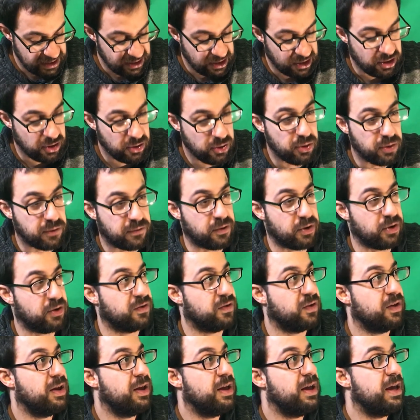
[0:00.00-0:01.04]
in the
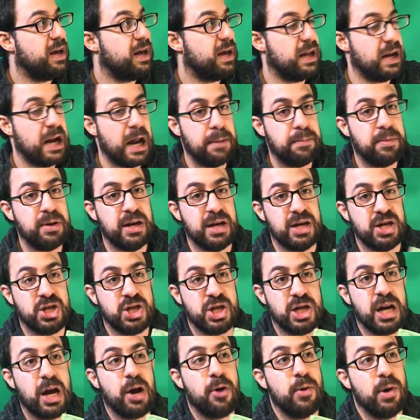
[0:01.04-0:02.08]
universe, and I'm gonna
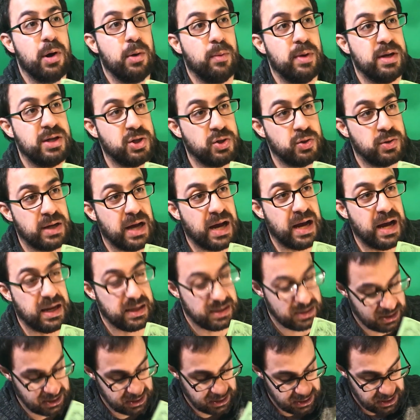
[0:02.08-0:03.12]
share it with you
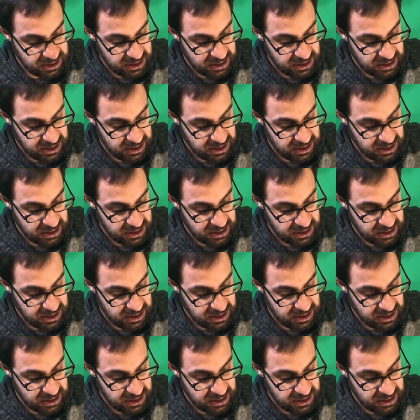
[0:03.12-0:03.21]
guys.